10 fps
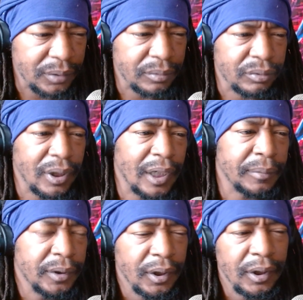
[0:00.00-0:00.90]

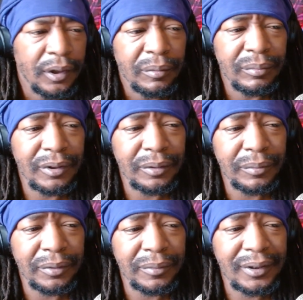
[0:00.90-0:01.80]
subscribe.
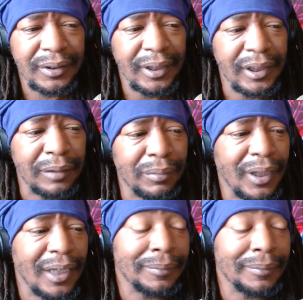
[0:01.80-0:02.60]
Myrcene, bro.